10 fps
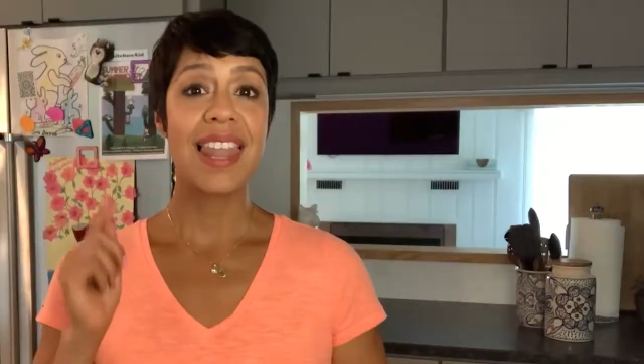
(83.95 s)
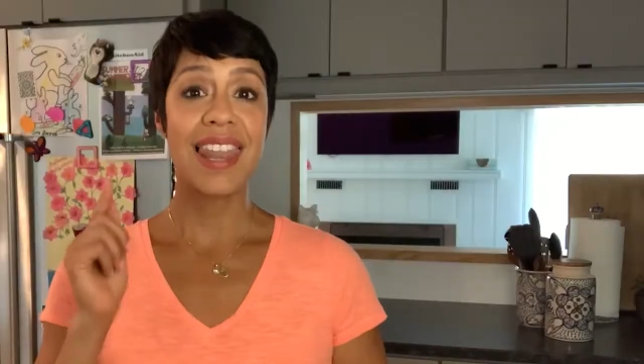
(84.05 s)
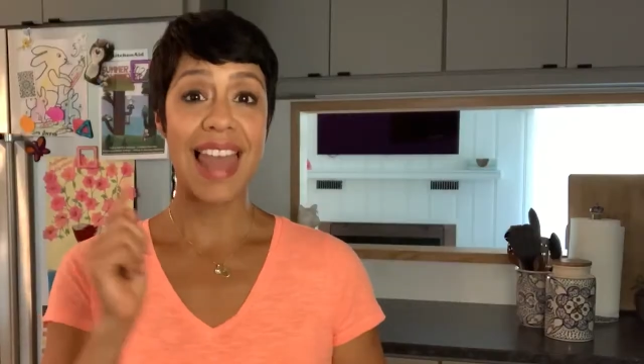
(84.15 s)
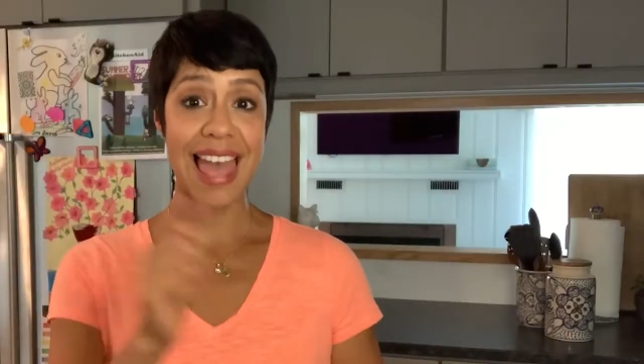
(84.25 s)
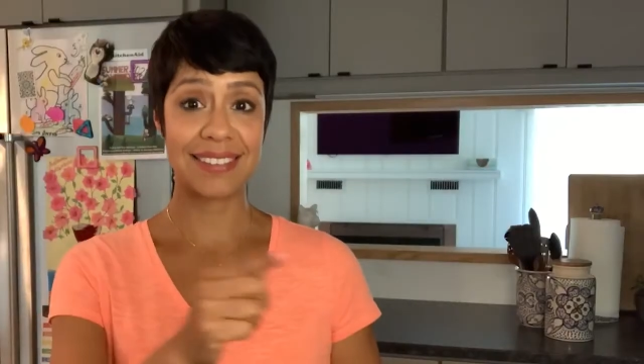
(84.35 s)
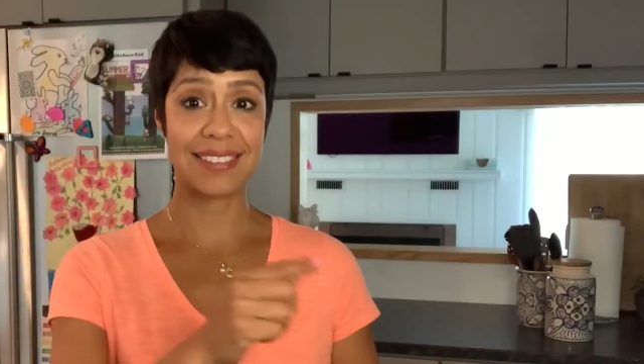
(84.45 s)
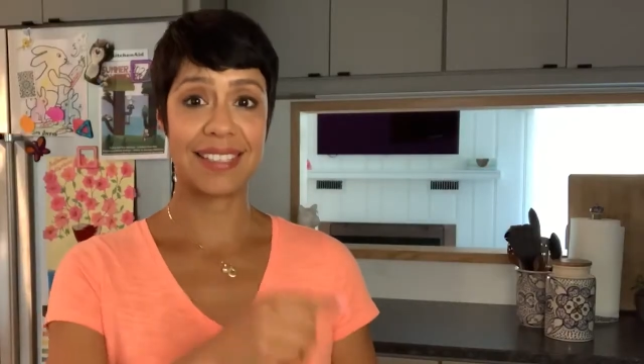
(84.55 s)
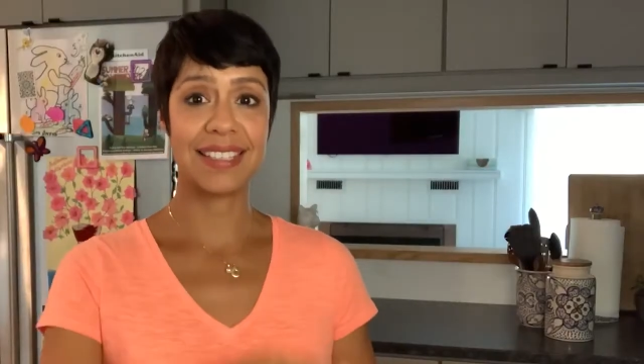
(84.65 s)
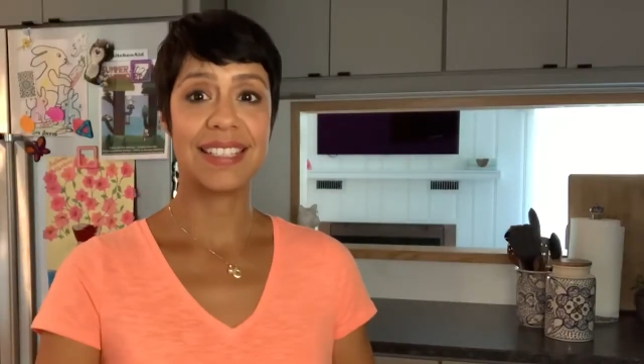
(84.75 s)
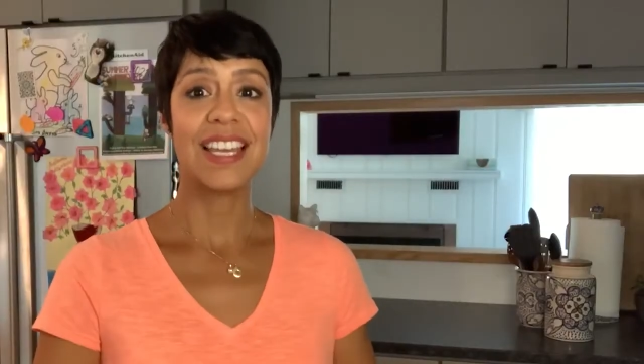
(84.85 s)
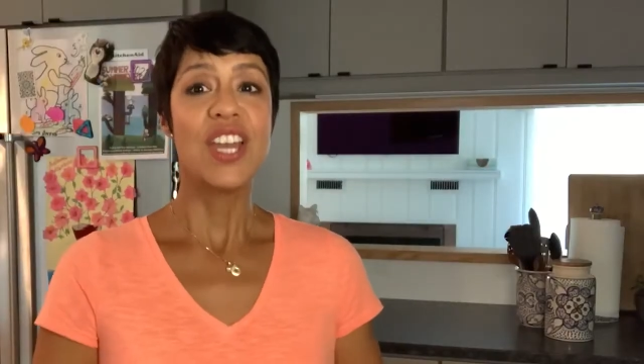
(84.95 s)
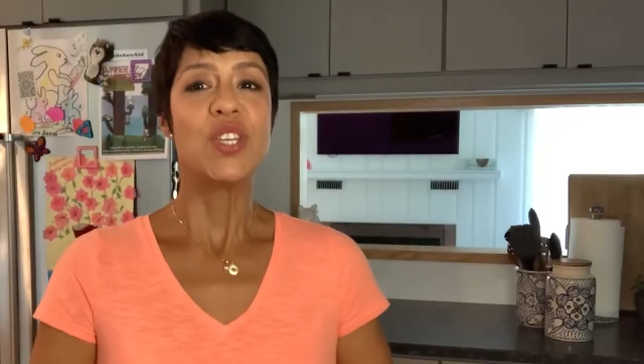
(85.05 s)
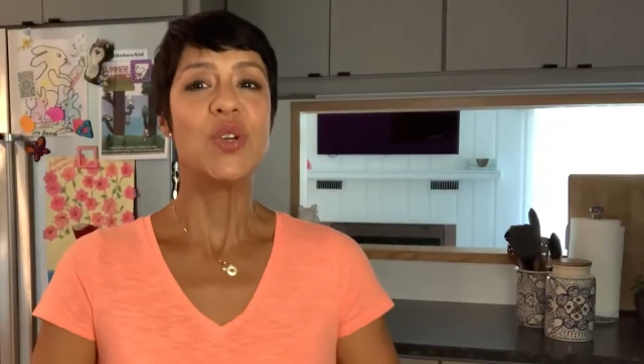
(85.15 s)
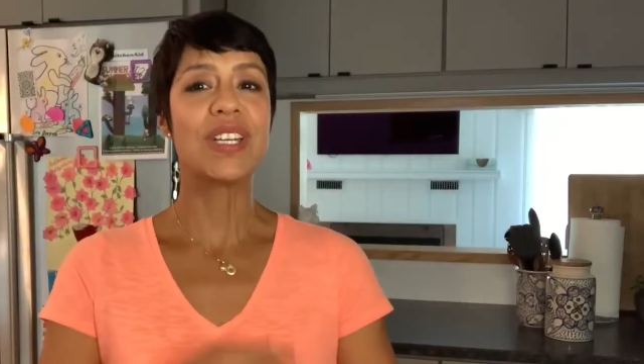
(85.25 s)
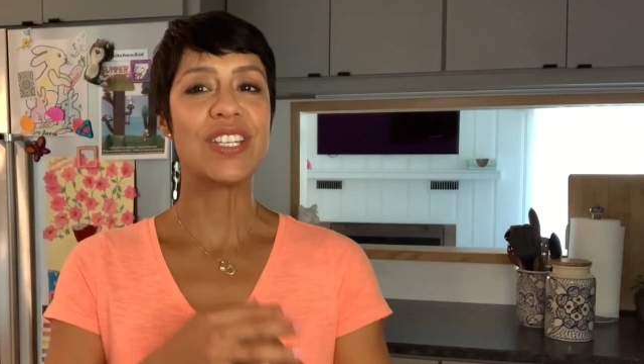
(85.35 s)
Lastly,
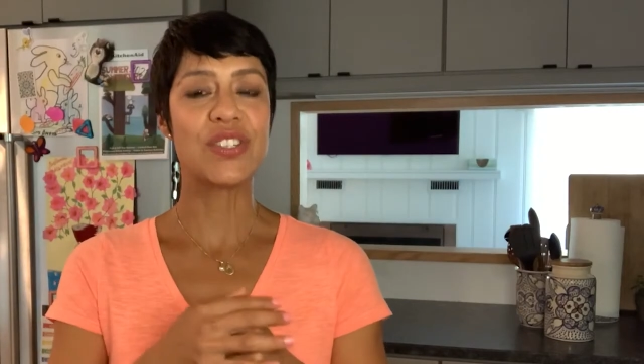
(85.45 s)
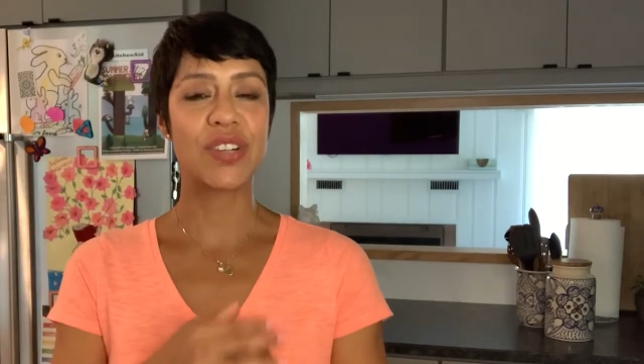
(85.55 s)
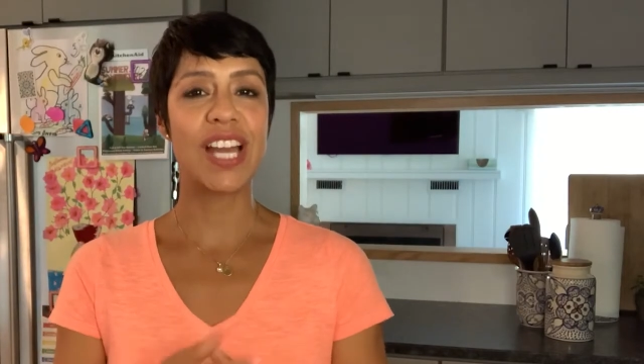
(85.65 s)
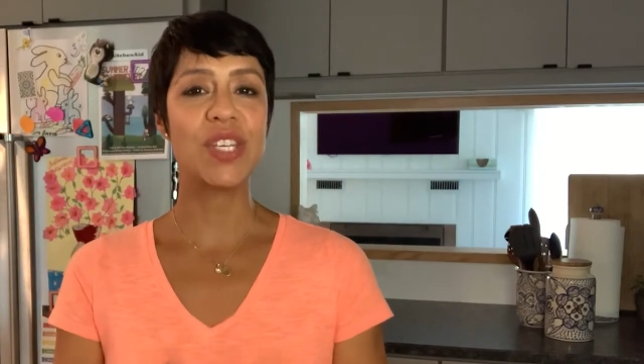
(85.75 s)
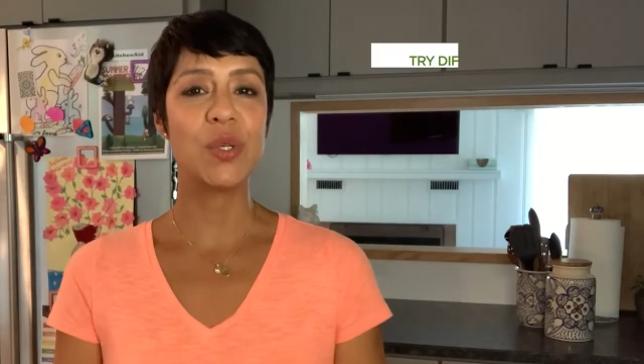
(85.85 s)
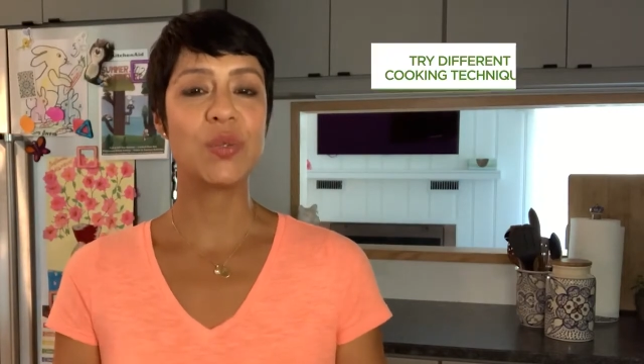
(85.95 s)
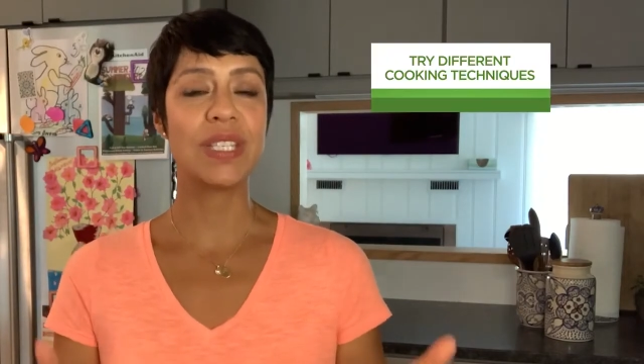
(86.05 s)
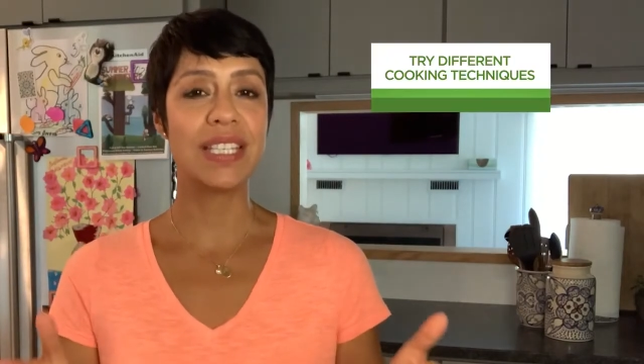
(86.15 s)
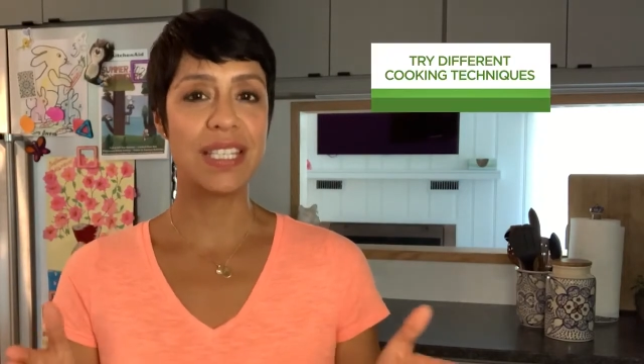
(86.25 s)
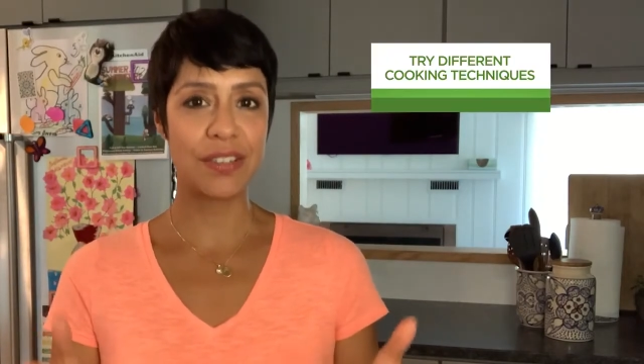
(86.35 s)
you can try using